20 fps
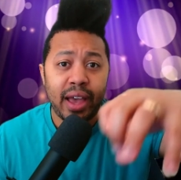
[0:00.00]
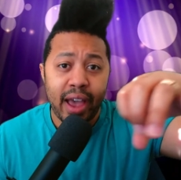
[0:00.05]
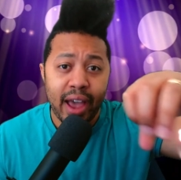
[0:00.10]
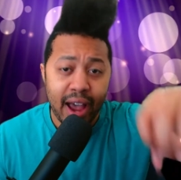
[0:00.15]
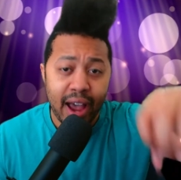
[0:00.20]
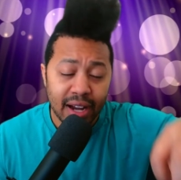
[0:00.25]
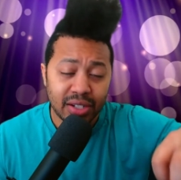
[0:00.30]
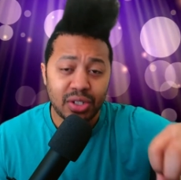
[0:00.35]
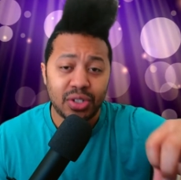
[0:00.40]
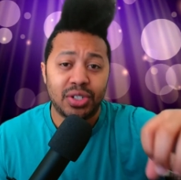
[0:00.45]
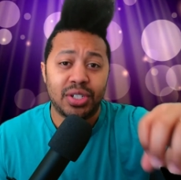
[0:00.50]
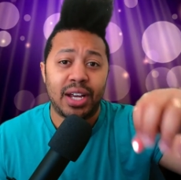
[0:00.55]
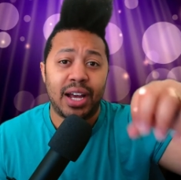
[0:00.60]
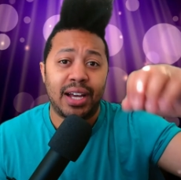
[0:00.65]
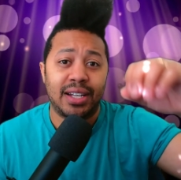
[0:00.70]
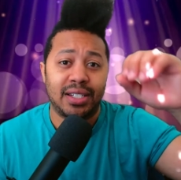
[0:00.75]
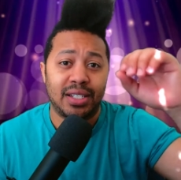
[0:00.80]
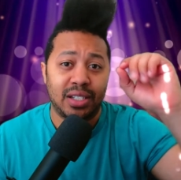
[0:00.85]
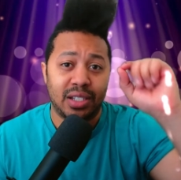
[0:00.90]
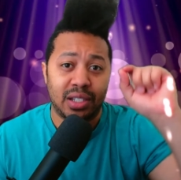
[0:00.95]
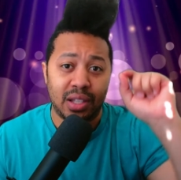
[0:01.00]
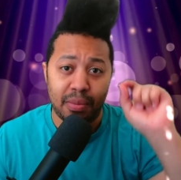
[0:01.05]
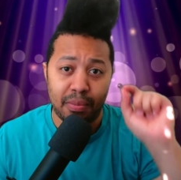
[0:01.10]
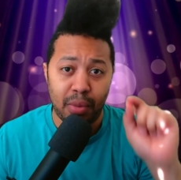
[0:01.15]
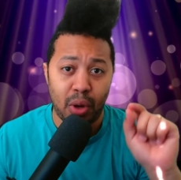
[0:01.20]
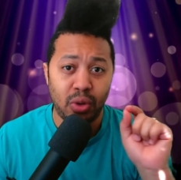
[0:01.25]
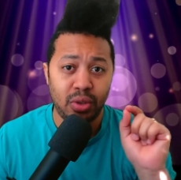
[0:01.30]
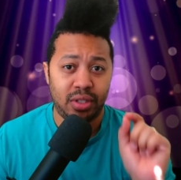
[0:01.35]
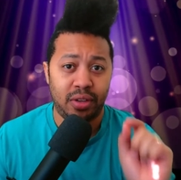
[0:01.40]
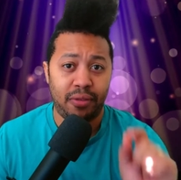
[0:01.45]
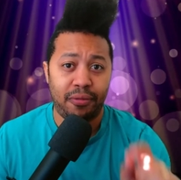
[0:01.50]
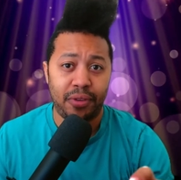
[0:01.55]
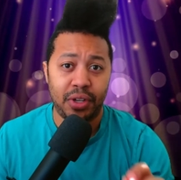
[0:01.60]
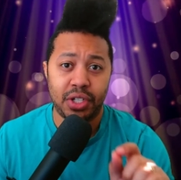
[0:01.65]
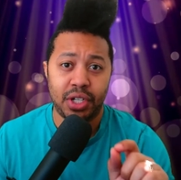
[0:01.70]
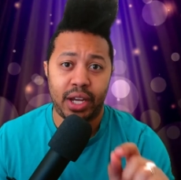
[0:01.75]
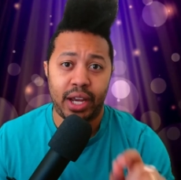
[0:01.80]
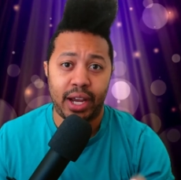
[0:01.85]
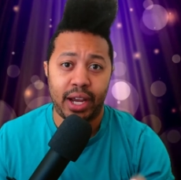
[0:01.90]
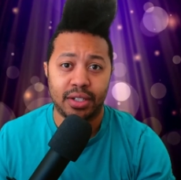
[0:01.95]
exercise is the most
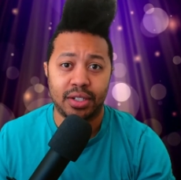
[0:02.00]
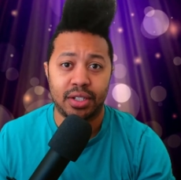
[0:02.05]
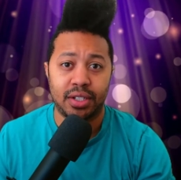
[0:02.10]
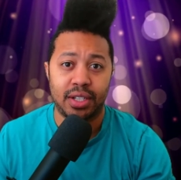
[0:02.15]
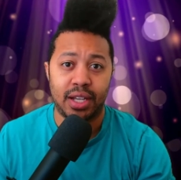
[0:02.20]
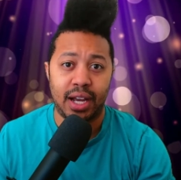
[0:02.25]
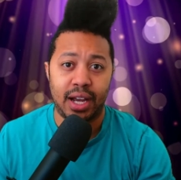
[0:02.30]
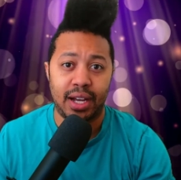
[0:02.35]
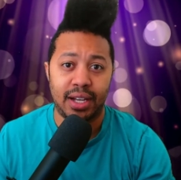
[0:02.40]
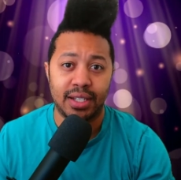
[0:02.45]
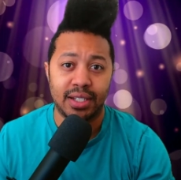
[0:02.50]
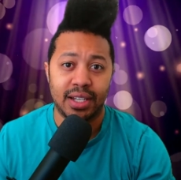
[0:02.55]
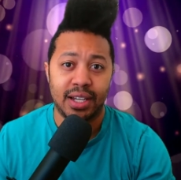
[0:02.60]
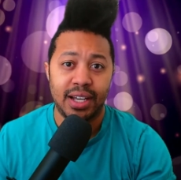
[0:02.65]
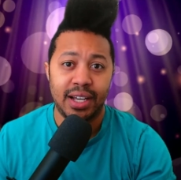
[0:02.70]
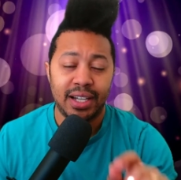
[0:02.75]
efficient exercise